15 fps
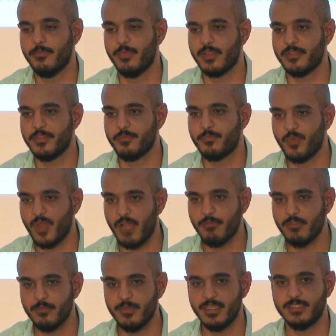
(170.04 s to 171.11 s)
But the
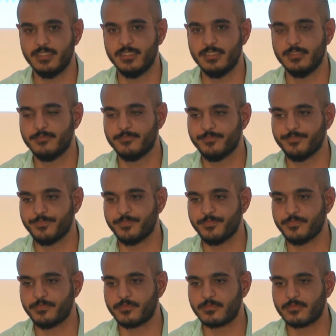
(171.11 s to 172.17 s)
problem is,
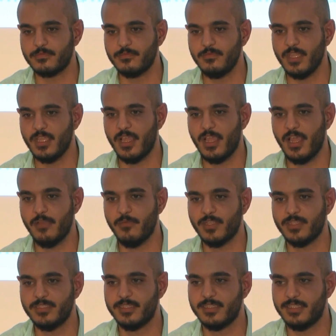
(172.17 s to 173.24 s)
and
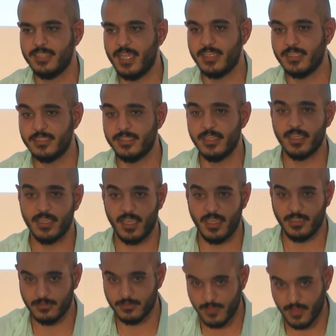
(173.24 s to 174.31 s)
what's the saddest thing
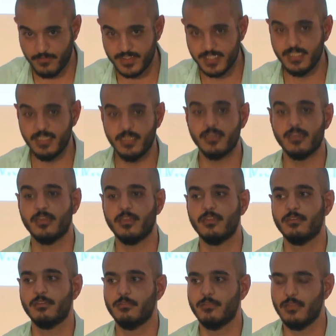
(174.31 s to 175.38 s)
I have seen
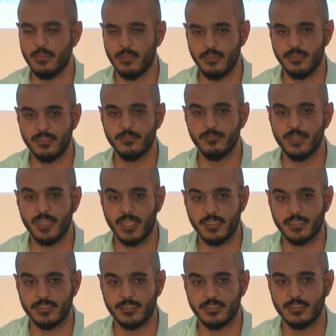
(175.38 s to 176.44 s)
these 2
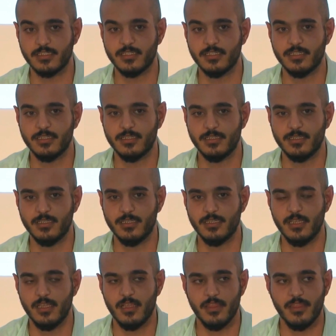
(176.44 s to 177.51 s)
days,
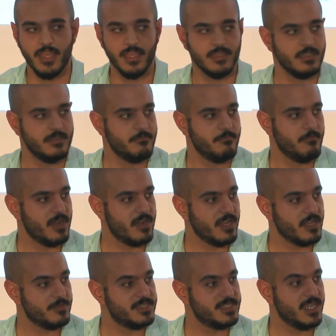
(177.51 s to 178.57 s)
that
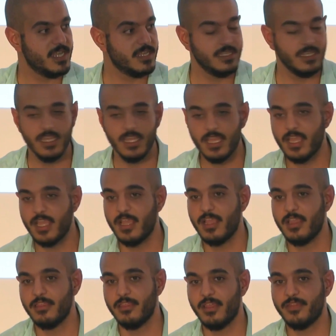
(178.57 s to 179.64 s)
Mariam said
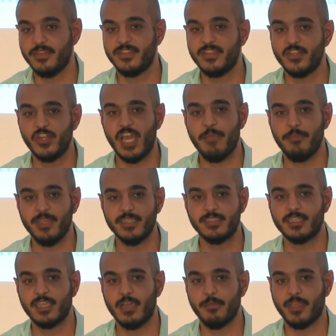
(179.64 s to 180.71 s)
that the tsunami
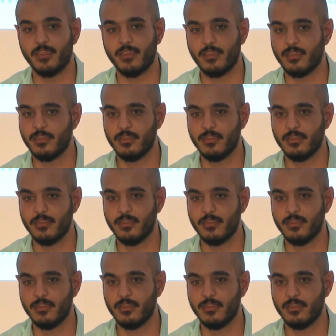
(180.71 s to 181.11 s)
is coming